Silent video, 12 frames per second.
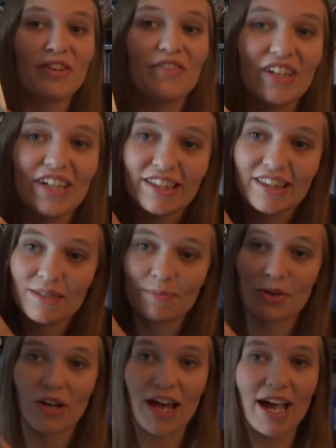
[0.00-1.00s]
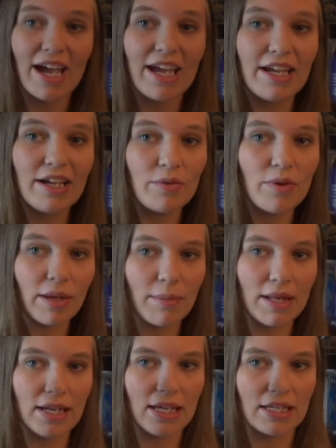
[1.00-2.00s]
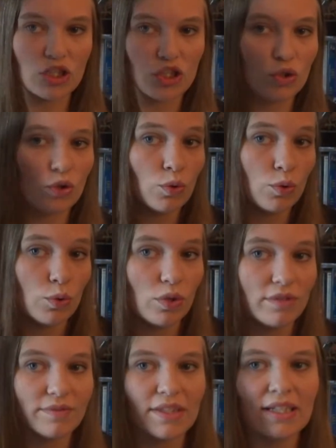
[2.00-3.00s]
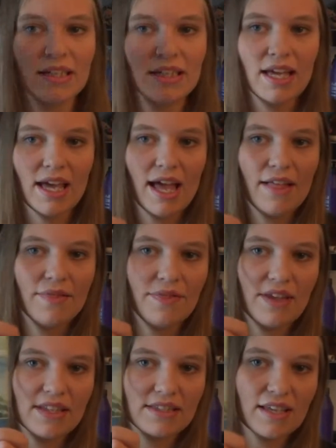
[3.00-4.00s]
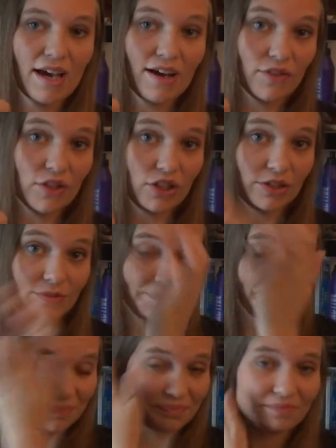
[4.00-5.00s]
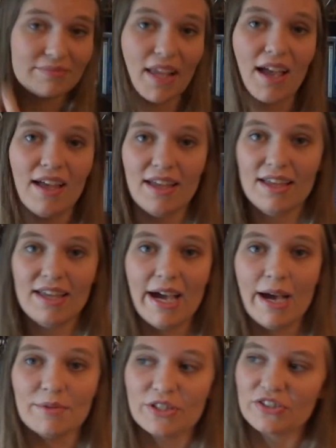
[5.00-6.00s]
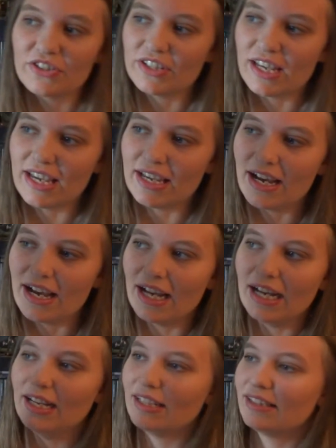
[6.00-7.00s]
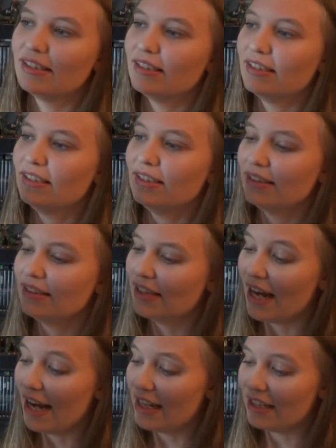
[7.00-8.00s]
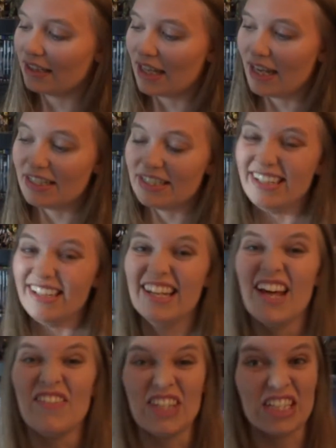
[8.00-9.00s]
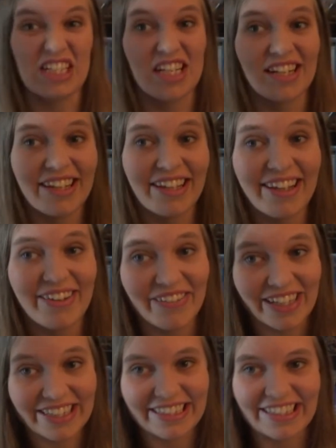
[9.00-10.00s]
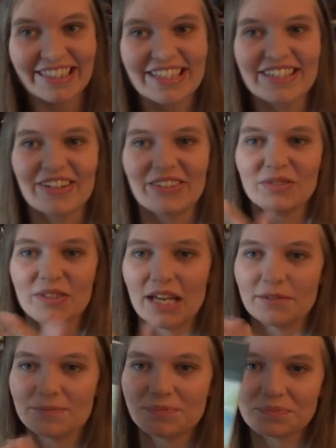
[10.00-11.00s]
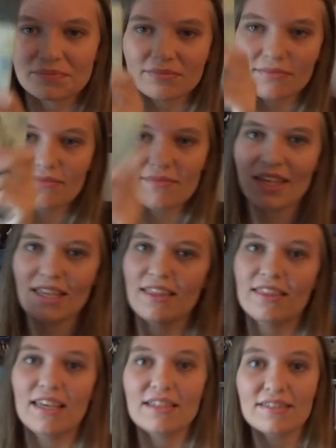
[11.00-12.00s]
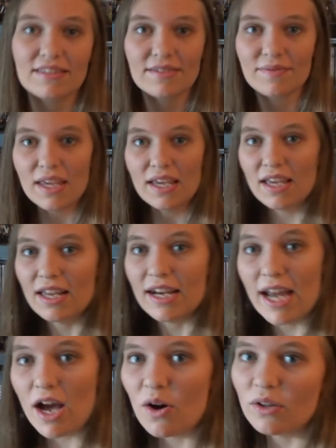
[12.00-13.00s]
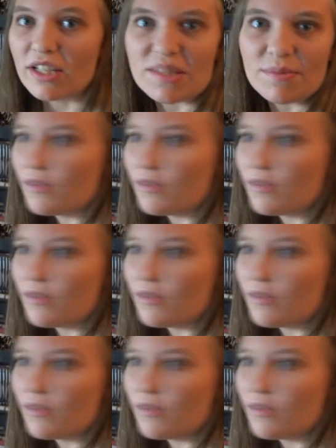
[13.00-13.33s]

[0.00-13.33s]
of reading this book, I recommend it to you. And this cover, I'm just saying, I love it, really. So yeah, thanks. Now let's